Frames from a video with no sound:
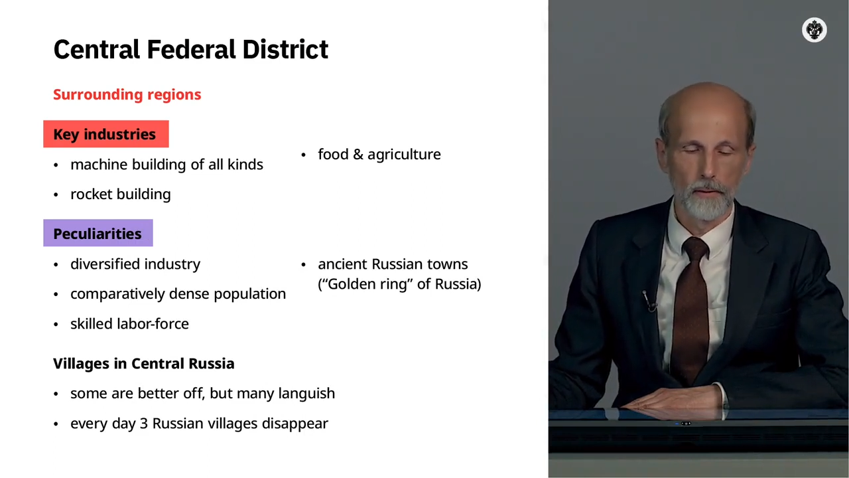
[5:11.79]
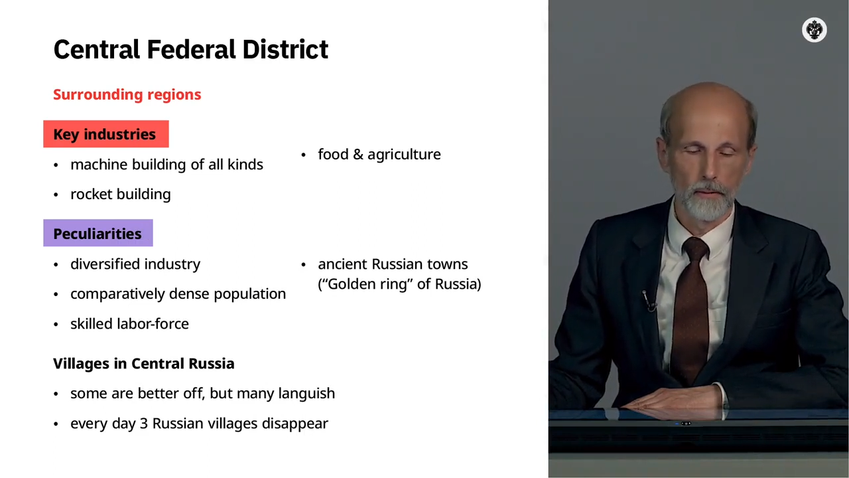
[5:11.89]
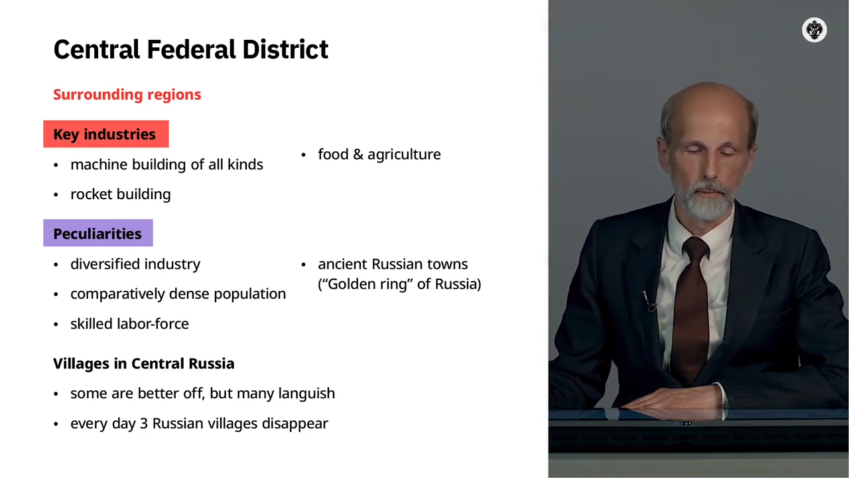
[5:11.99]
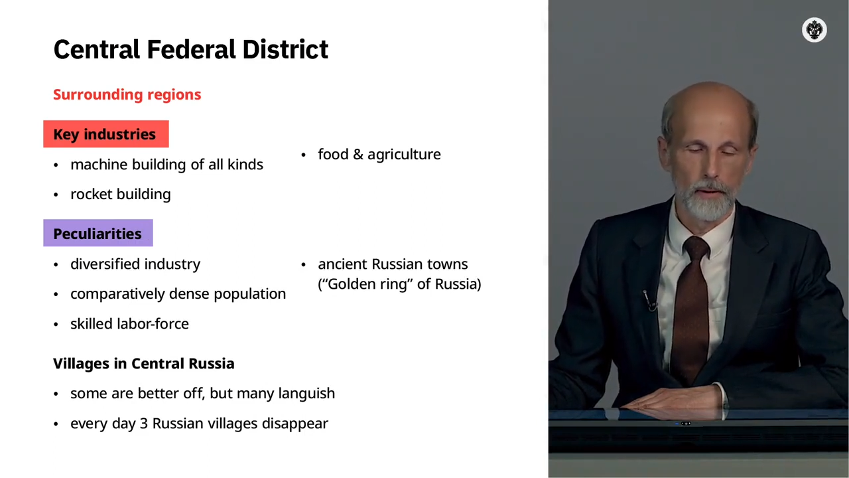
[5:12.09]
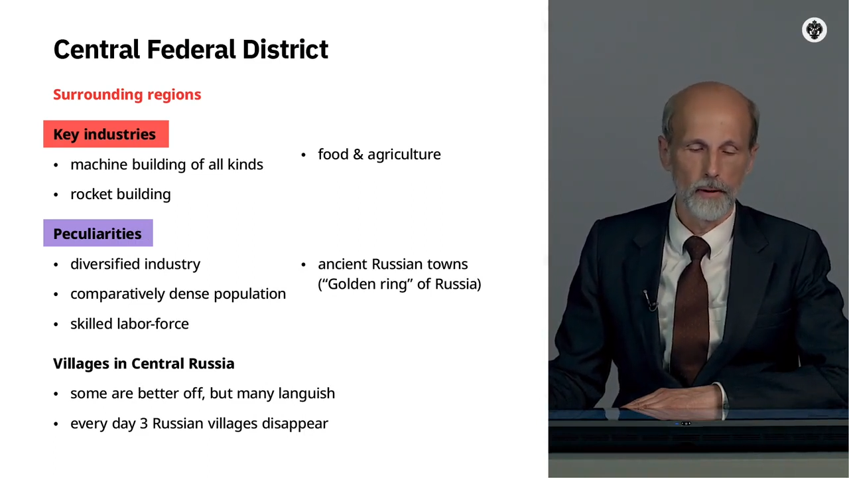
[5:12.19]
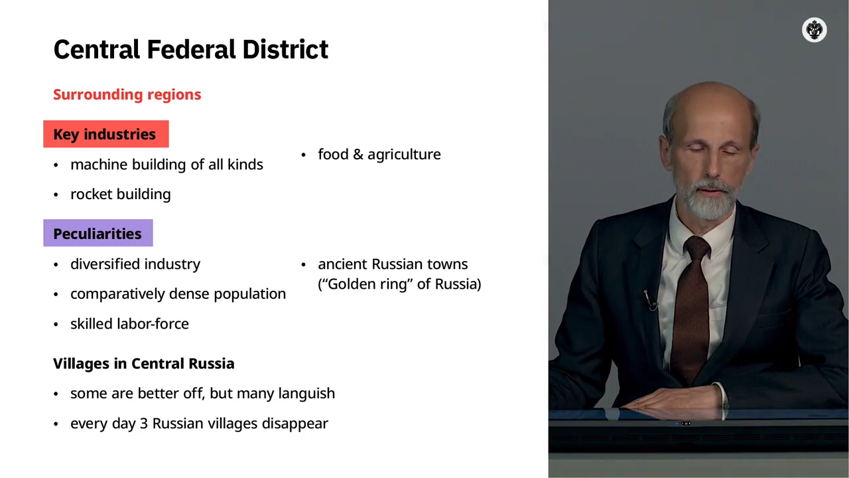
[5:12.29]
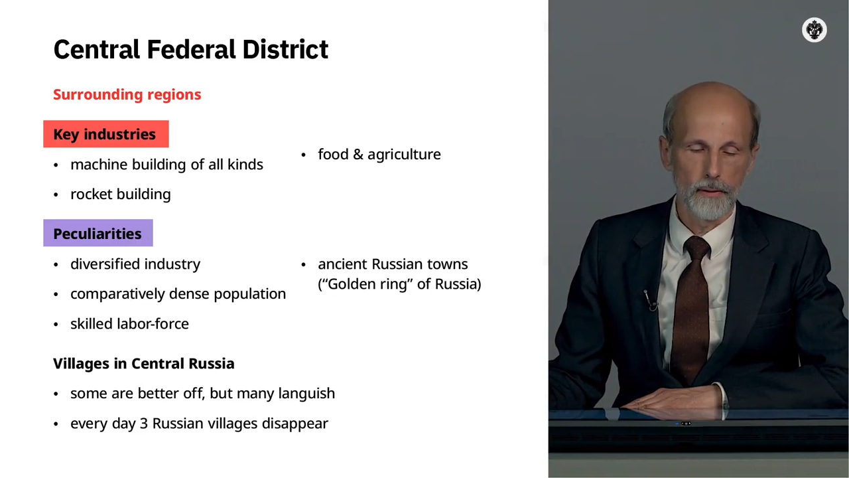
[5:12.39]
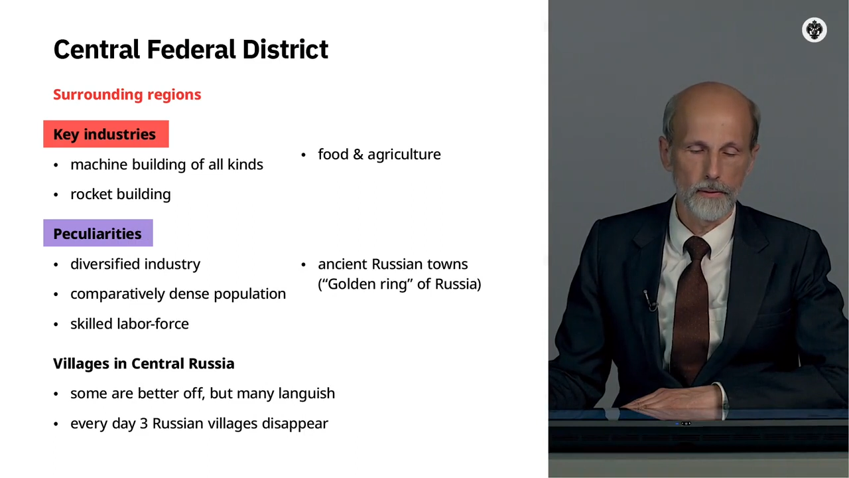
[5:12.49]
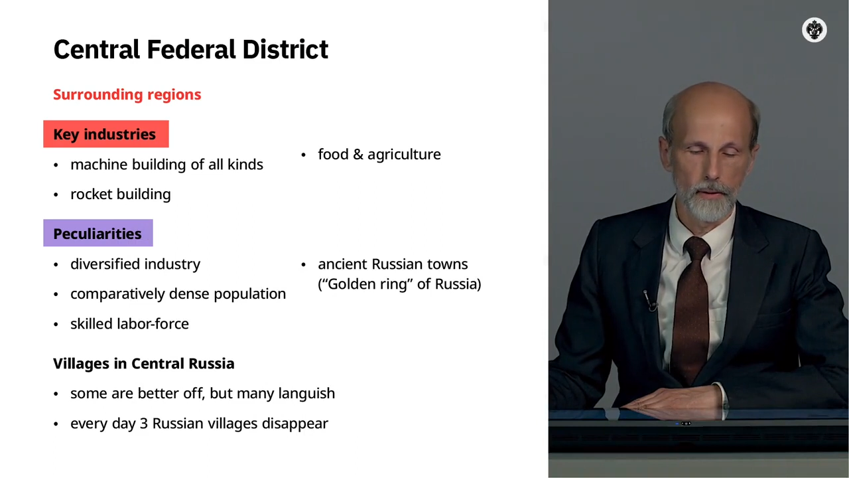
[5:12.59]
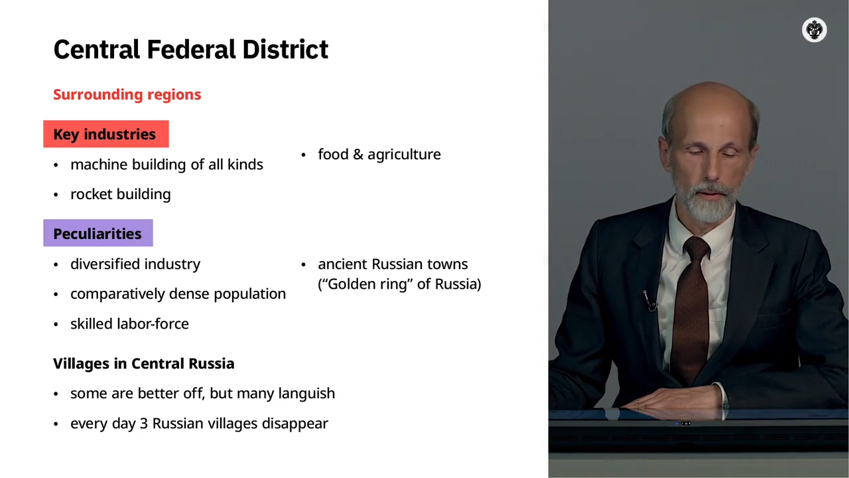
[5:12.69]
and many
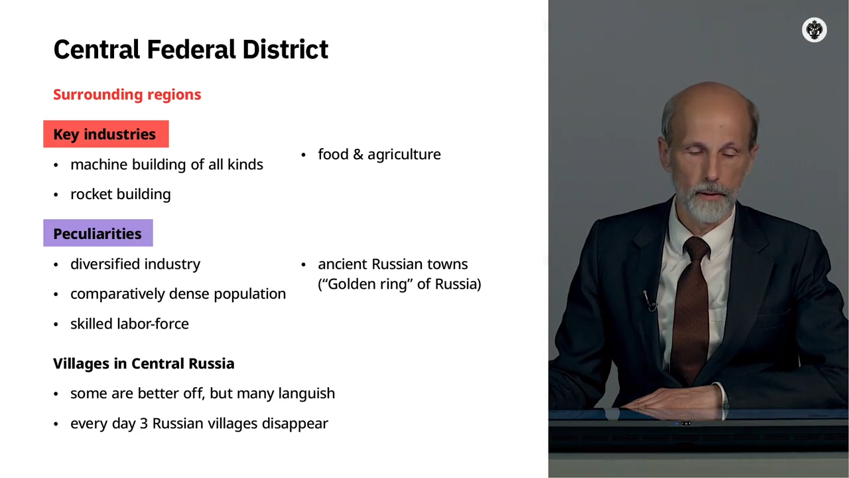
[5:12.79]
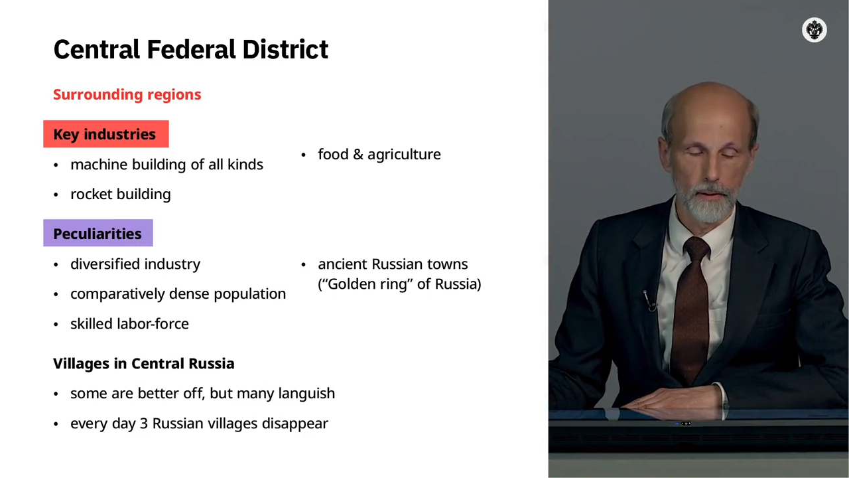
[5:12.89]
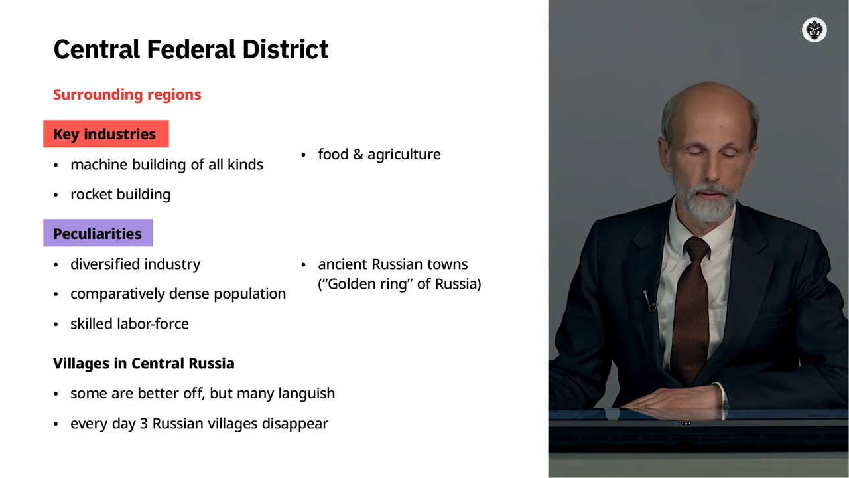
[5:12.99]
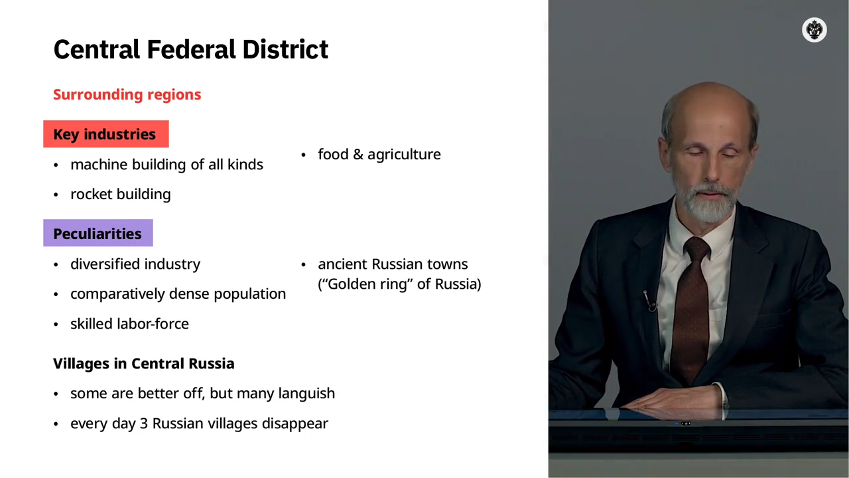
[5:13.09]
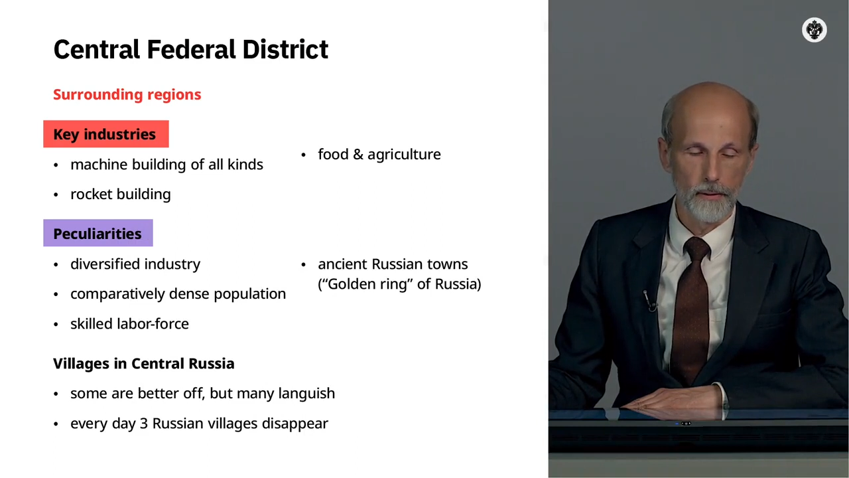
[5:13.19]
others are